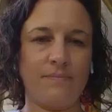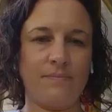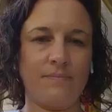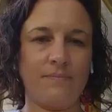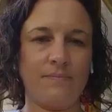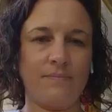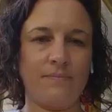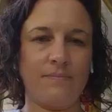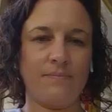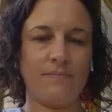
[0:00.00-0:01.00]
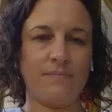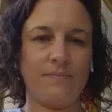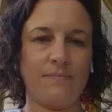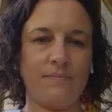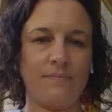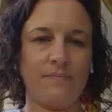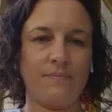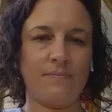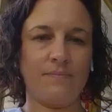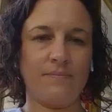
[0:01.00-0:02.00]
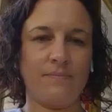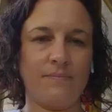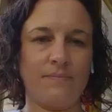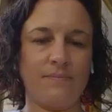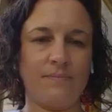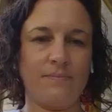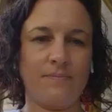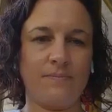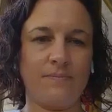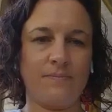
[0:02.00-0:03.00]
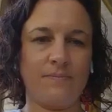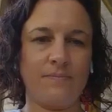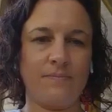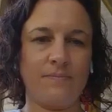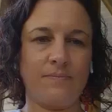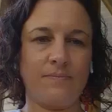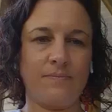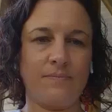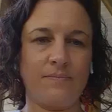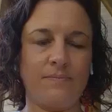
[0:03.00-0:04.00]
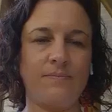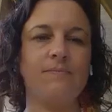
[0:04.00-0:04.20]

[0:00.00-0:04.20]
No words are spoken by the person on screen.